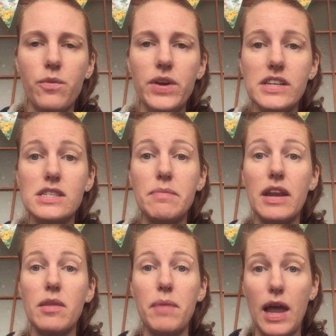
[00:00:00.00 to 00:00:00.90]
we
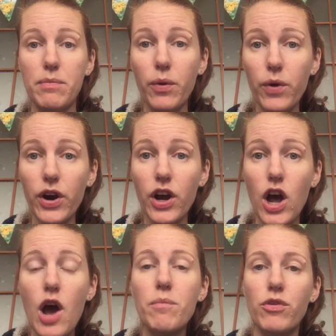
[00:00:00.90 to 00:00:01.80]
submitted the paperwork
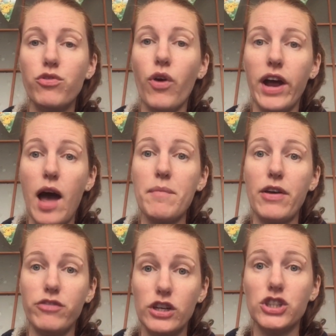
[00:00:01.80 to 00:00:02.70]
before I got my
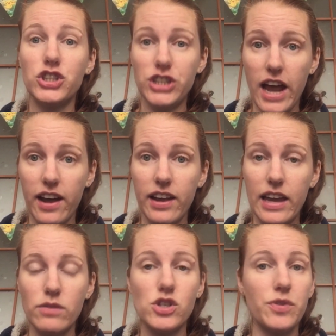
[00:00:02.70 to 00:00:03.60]
first check,
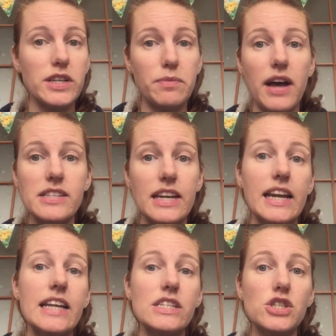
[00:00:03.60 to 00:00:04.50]
and it was direct
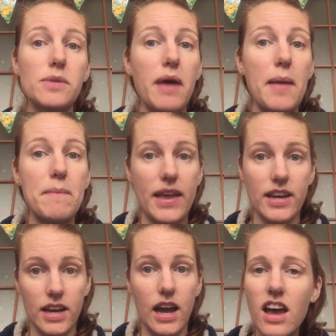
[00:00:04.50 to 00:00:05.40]
deposited into my
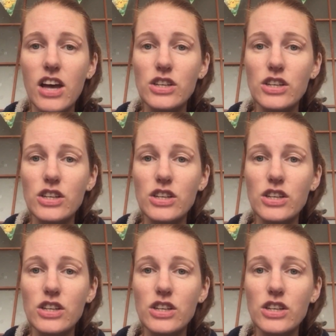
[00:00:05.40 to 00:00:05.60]
bank account.